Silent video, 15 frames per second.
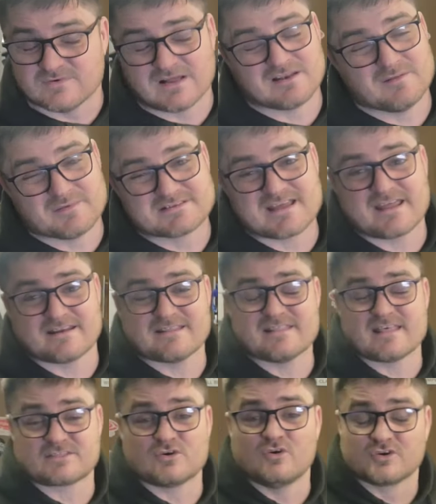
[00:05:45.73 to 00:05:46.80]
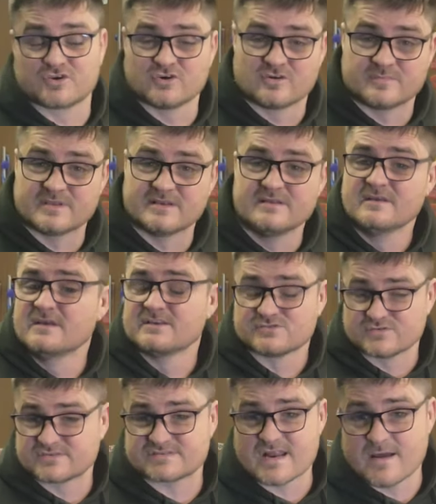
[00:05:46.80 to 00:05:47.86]
Well, a little bit tighter than I thought it could have been. So
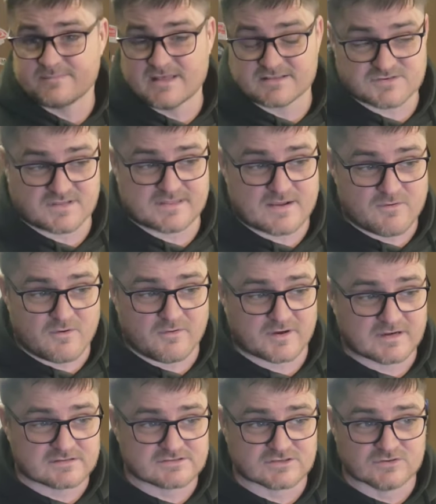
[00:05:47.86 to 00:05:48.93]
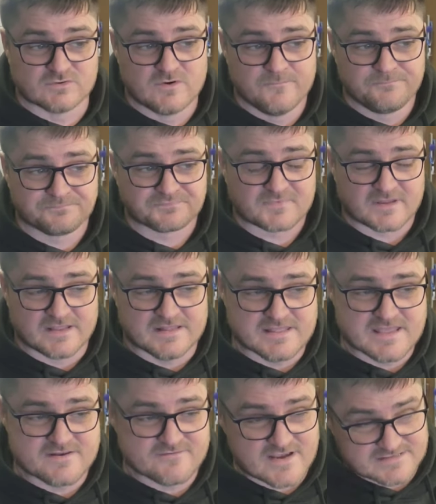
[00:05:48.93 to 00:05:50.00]
it snapped that. So I think what we're going to do, in
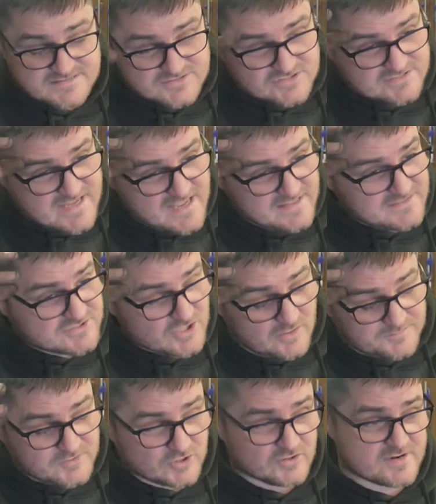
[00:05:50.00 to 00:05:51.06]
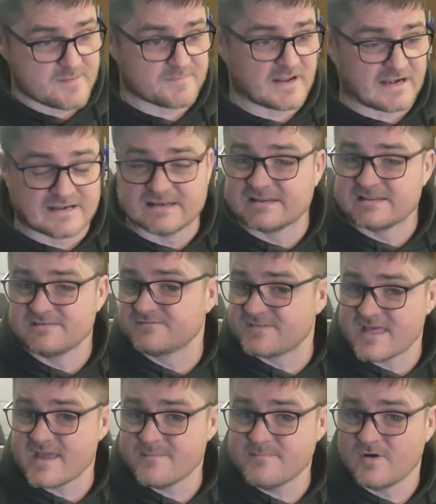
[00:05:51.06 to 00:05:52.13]
the interest of just getting the job done, I'm going to leave
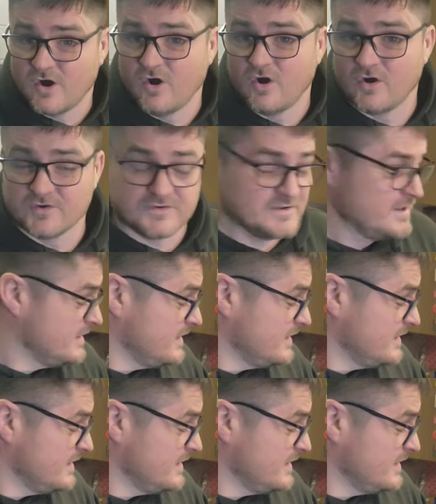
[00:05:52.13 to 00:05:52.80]
them on.